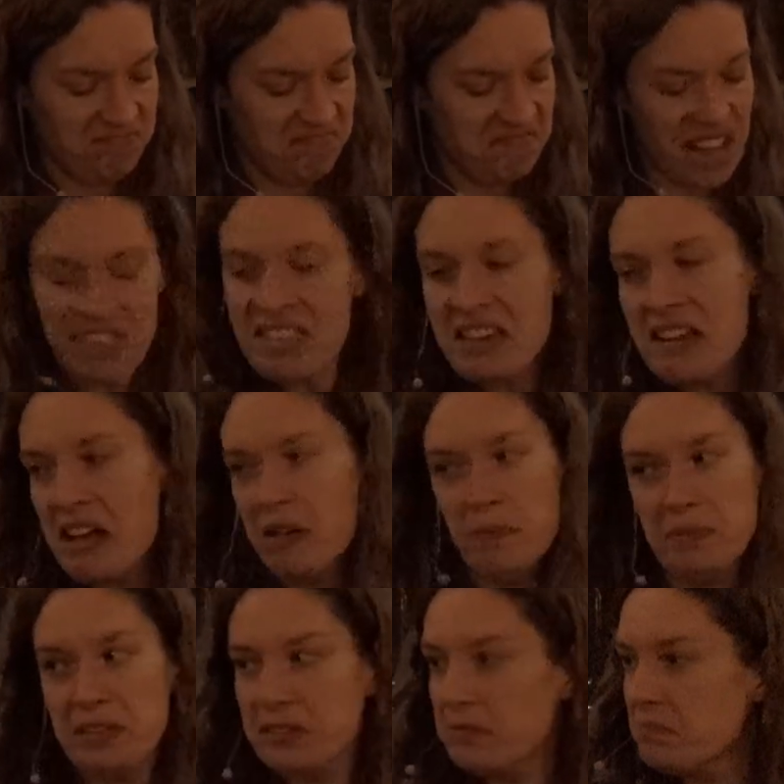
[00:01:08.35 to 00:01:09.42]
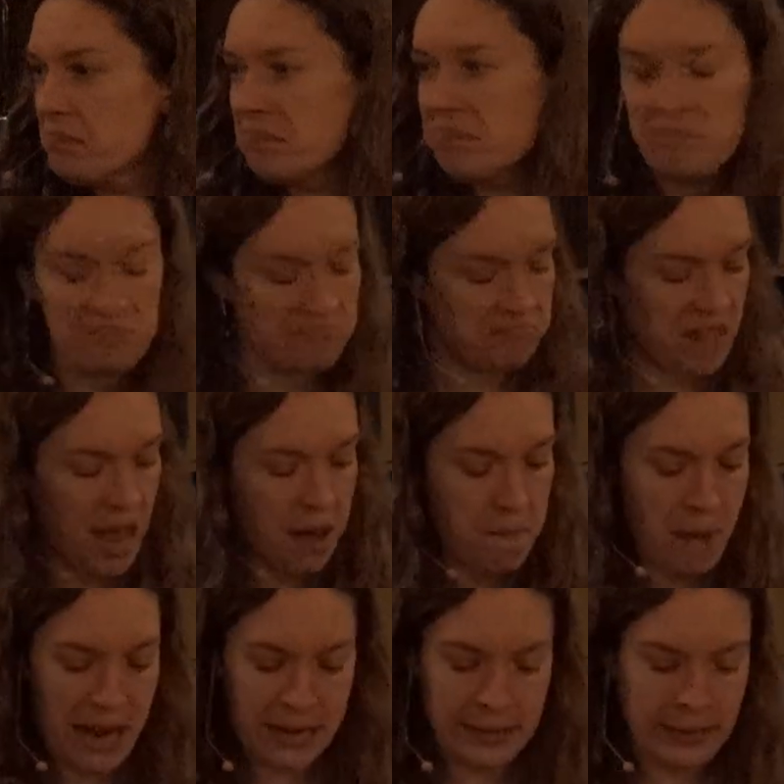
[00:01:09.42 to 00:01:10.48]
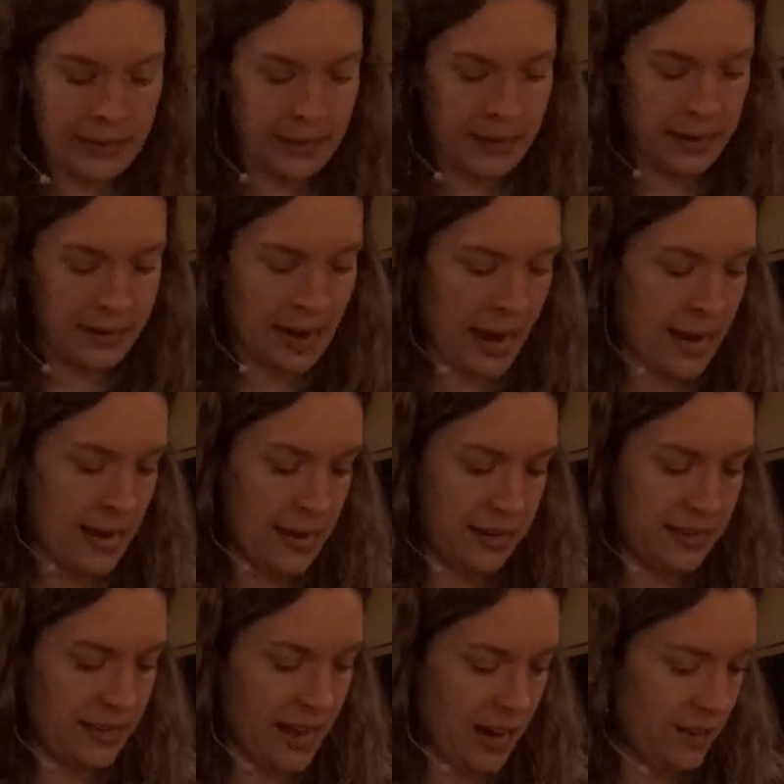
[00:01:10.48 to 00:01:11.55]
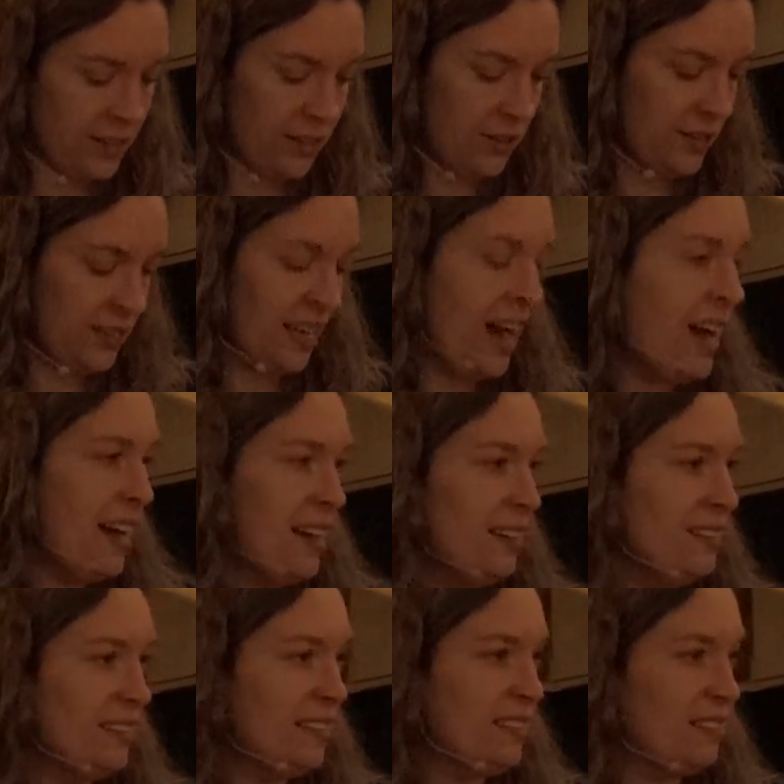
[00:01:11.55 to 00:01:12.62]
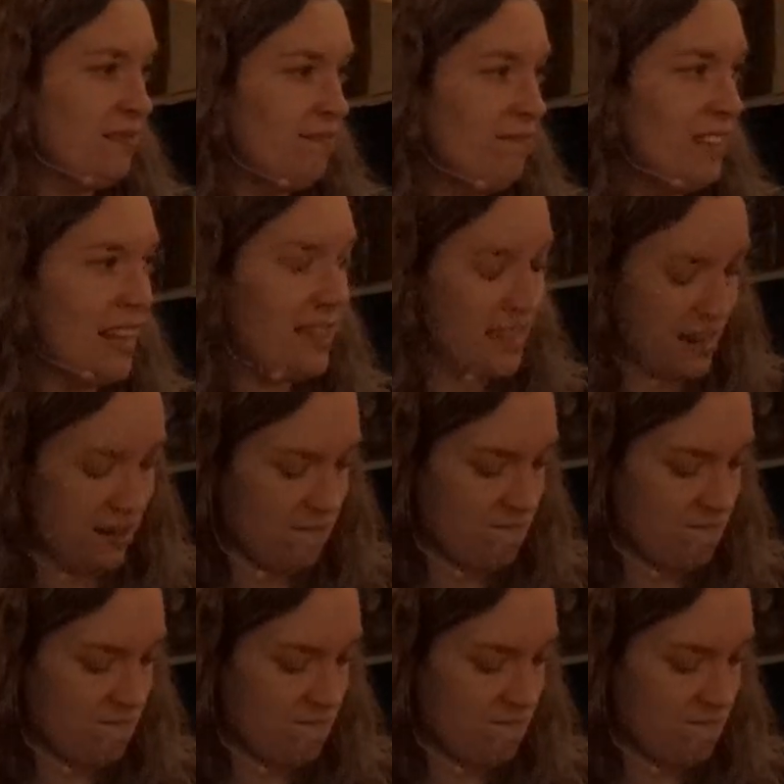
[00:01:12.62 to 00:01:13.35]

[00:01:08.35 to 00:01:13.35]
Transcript: Nothing helped. Medicine, diet, exercise, nothing.